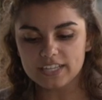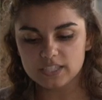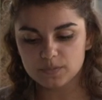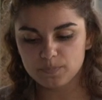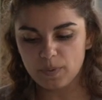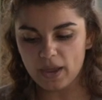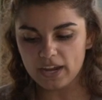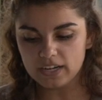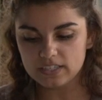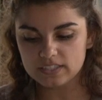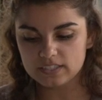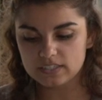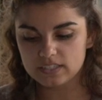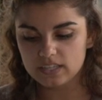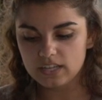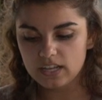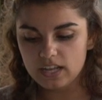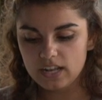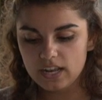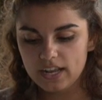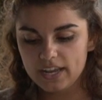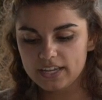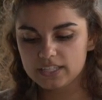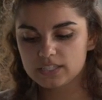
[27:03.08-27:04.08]
aspects
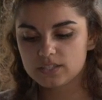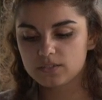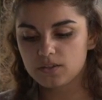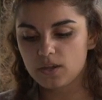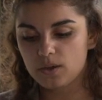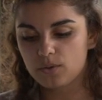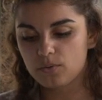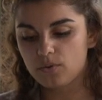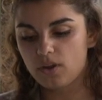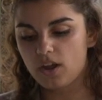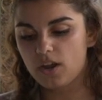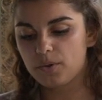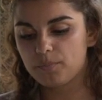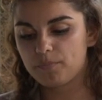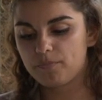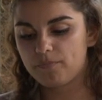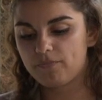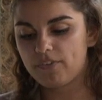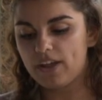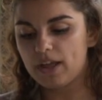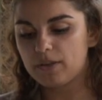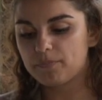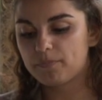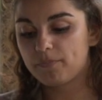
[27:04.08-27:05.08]
is on,
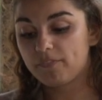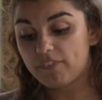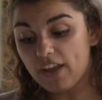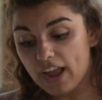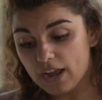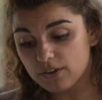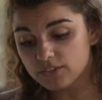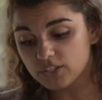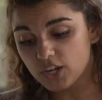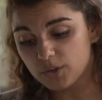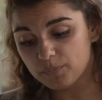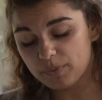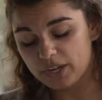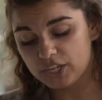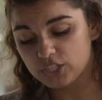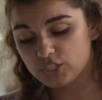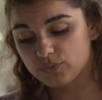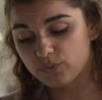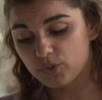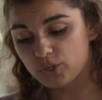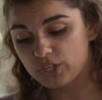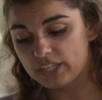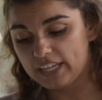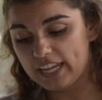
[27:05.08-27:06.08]
found on page
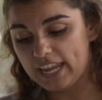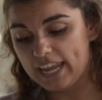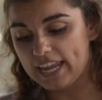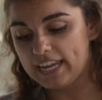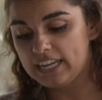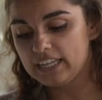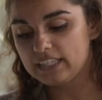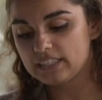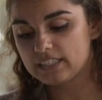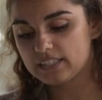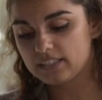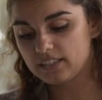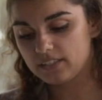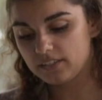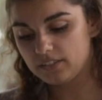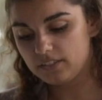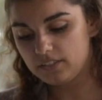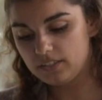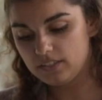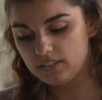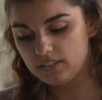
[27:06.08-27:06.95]
48